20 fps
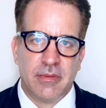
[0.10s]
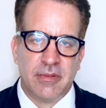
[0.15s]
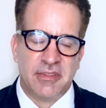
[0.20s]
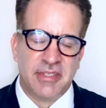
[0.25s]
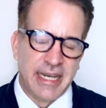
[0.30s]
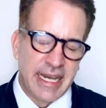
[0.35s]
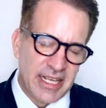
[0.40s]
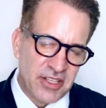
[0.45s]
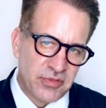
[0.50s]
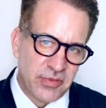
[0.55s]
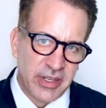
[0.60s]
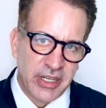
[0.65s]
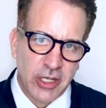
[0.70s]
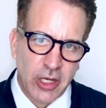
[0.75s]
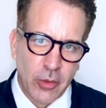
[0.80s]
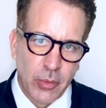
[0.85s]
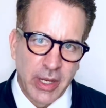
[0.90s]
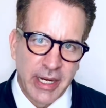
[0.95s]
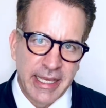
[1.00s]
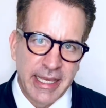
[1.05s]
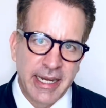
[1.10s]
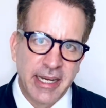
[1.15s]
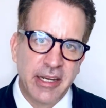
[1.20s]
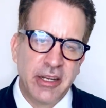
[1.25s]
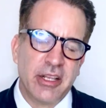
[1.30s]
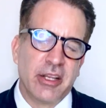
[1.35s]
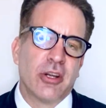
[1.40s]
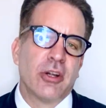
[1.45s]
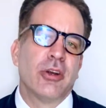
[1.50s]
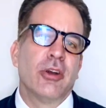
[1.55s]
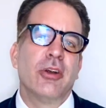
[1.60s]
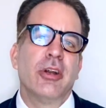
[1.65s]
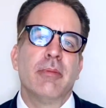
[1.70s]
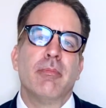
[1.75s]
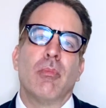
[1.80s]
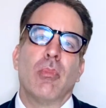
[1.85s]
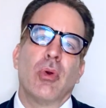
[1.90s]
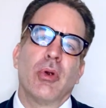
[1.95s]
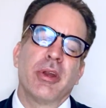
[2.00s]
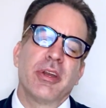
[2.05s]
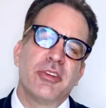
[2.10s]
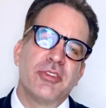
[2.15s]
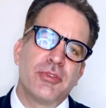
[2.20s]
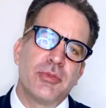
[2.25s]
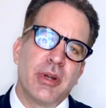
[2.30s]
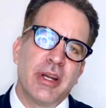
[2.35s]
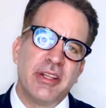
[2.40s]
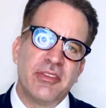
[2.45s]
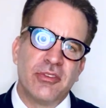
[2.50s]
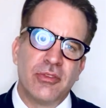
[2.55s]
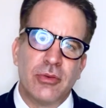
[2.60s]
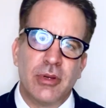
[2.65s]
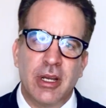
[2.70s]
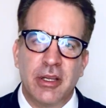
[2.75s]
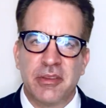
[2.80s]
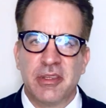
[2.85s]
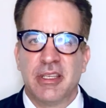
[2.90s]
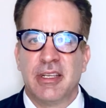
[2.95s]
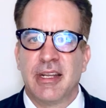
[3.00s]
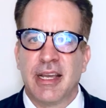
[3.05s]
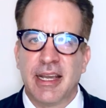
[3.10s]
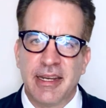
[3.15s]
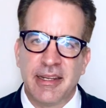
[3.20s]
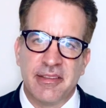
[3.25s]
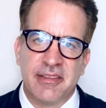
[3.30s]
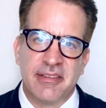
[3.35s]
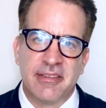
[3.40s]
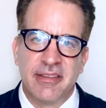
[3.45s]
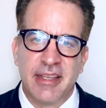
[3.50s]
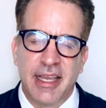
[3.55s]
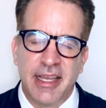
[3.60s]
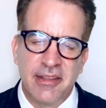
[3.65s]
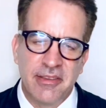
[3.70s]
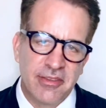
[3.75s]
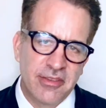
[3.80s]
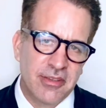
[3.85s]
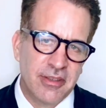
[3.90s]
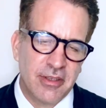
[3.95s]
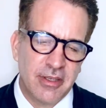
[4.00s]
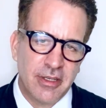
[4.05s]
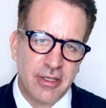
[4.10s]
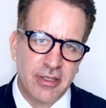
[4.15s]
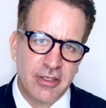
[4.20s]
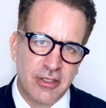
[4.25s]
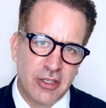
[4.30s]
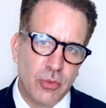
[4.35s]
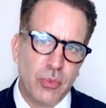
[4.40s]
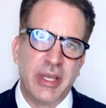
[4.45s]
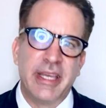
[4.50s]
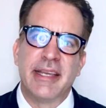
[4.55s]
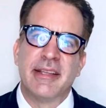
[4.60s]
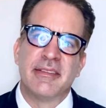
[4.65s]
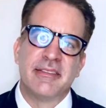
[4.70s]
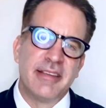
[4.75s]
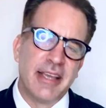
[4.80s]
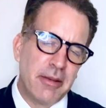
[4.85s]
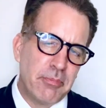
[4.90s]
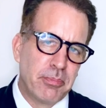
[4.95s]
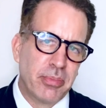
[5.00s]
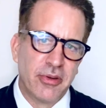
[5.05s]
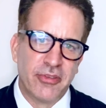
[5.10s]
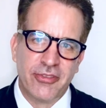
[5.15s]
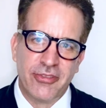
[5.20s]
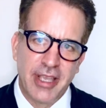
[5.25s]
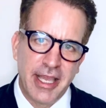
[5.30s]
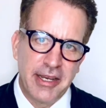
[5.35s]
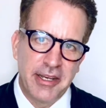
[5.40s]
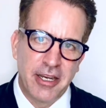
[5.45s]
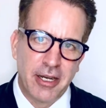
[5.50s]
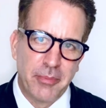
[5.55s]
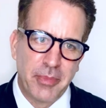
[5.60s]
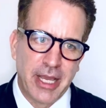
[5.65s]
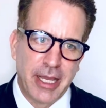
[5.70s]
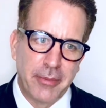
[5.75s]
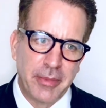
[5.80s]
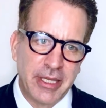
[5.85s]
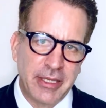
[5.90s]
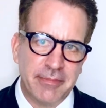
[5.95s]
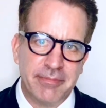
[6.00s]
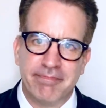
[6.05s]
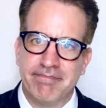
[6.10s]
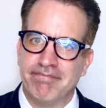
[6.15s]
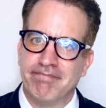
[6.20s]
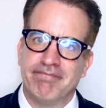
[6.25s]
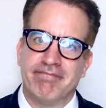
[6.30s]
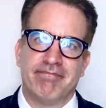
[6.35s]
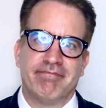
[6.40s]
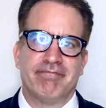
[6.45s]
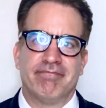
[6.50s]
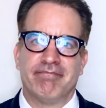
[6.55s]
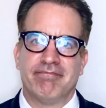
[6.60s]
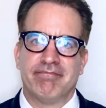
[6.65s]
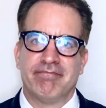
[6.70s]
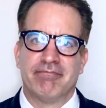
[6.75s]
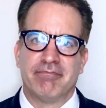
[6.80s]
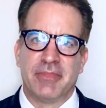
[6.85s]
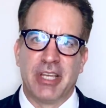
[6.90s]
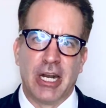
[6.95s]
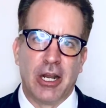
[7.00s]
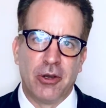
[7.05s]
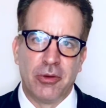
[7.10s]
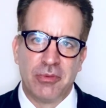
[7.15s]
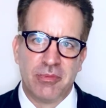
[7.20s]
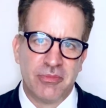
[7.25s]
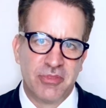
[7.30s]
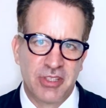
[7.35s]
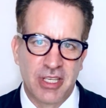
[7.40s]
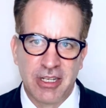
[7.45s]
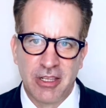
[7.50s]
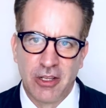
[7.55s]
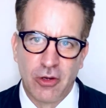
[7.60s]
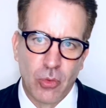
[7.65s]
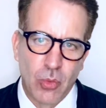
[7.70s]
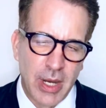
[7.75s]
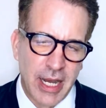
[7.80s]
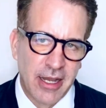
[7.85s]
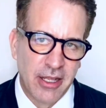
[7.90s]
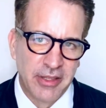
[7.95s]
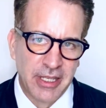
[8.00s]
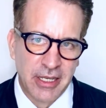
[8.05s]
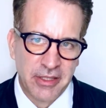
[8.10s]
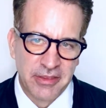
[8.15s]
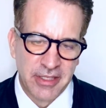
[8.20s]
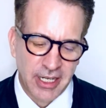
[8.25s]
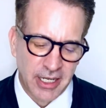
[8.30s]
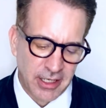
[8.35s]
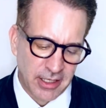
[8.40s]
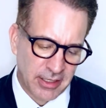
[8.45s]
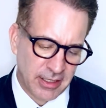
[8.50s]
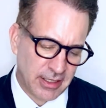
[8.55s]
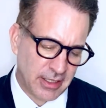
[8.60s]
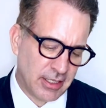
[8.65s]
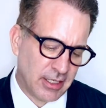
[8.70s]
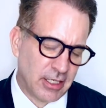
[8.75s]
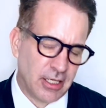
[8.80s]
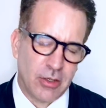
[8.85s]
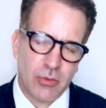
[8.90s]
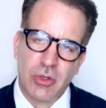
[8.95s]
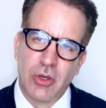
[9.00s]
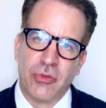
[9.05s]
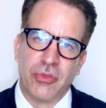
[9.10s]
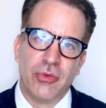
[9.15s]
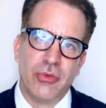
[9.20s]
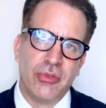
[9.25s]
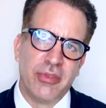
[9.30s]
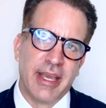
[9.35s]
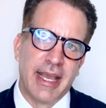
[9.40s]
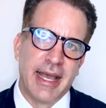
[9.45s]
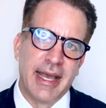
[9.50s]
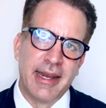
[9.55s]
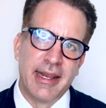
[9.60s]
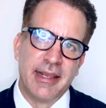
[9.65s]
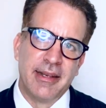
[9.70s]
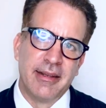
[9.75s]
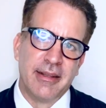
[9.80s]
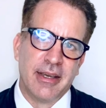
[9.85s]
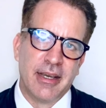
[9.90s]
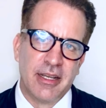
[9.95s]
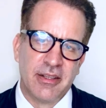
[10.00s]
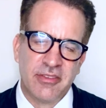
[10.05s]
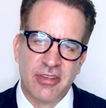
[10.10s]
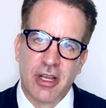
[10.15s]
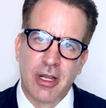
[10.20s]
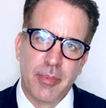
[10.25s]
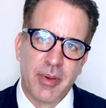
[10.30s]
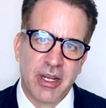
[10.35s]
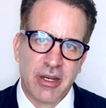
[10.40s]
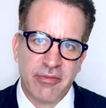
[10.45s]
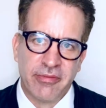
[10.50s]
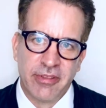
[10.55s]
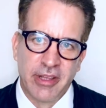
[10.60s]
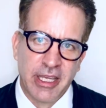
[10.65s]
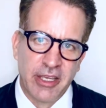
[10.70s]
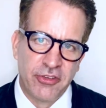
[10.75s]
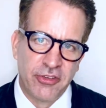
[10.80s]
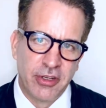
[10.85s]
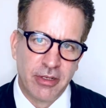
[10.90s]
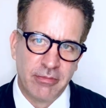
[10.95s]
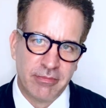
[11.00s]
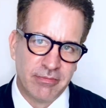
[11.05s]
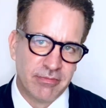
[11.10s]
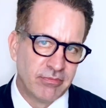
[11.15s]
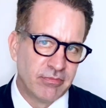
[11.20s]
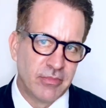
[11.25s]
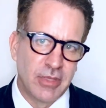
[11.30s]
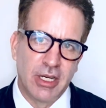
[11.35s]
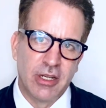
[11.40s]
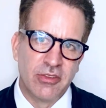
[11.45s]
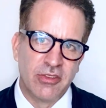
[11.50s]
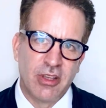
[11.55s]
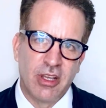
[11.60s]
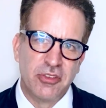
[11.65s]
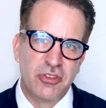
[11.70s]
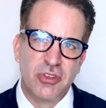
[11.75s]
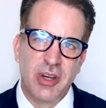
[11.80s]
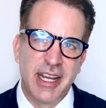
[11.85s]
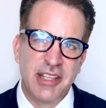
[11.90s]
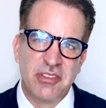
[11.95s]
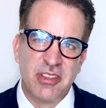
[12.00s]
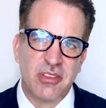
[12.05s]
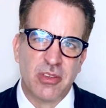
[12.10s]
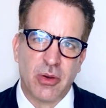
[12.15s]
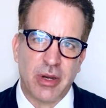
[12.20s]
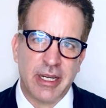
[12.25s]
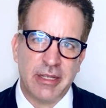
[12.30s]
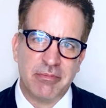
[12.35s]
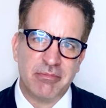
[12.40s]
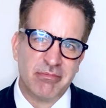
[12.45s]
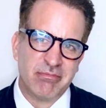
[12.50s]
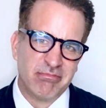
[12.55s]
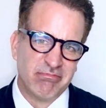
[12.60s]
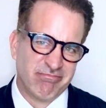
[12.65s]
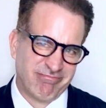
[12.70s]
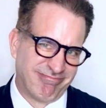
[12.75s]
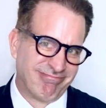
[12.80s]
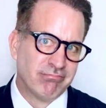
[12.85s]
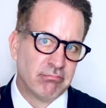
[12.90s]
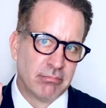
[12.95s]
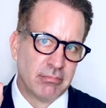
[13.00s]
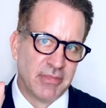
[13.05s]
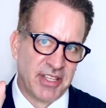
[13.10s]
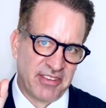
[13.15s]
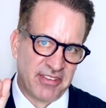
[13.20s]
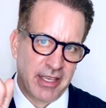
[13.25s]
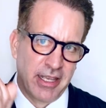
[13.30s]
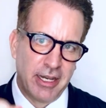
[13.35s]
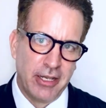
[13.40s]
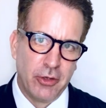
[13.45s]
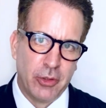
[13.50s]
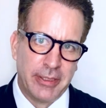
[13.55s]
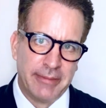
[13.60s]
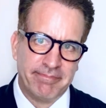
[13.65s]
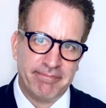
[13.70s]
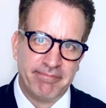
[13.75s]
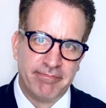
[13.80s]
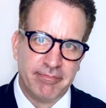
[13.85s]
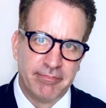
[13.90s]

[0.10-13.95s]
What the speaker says: Today's video, I want to get into current mortgage rates throughout the United States. Could we hit 10% here maybe? You know, it's getting a little wild out there. Go through that and talk about inflation. You know, it's all transitory. Let's get into it.